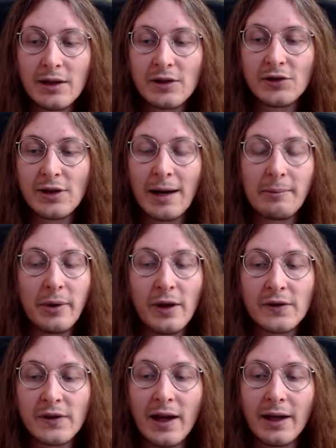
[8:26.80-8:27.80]

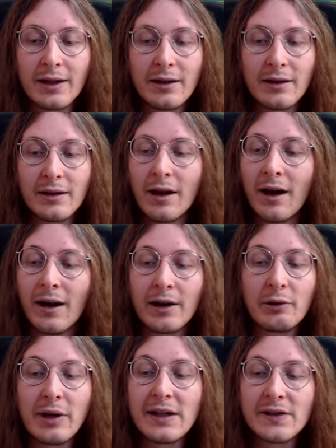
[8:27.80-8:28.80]
champions like
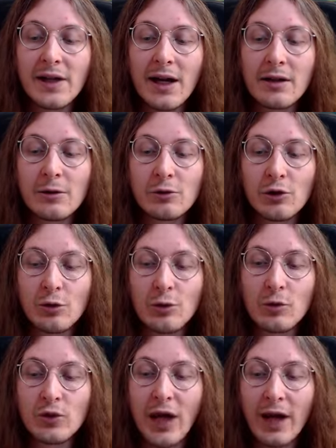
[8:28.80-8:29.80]
Grixia, Shu,
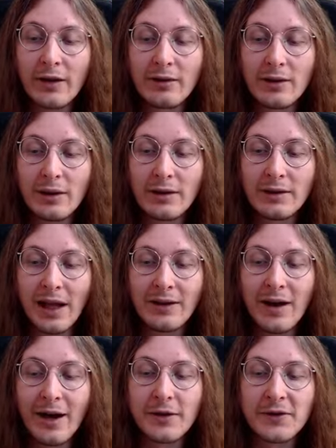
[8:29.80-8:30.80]
Chen, that
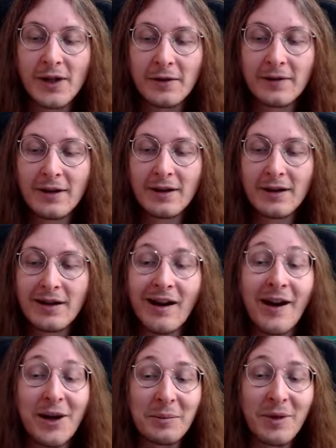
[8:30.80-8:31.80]
kind of stuff.
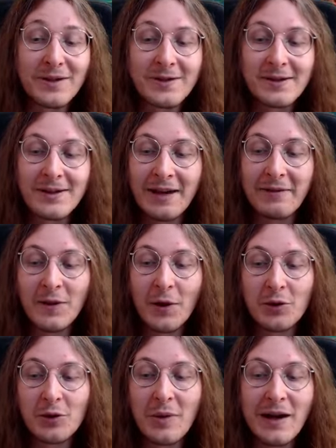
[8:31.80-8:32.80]
Armans, even though
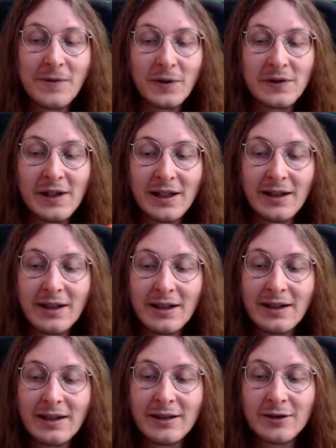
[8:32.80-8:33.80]
you might not see
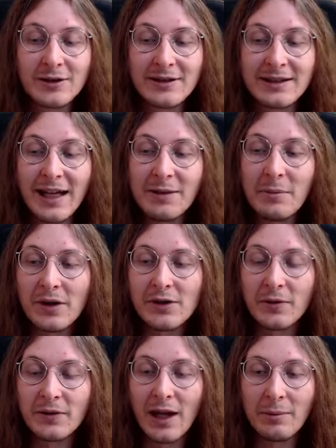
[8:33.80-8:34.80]
that much
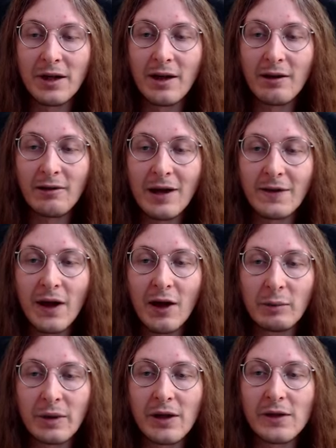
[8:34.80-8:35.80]
of them here right now,
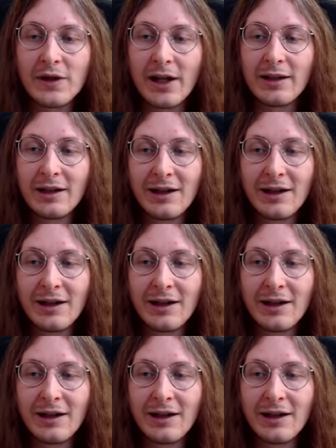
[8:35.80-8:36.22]
because I